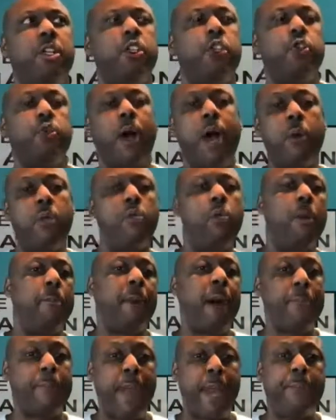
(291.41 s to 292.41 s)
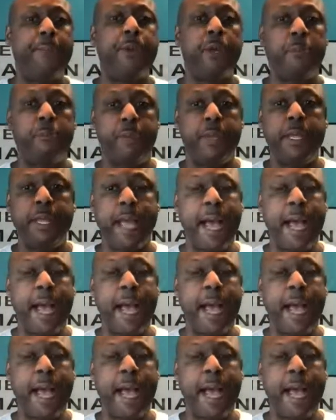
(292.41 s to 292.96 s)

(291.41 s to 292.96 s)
do I want my paper to be?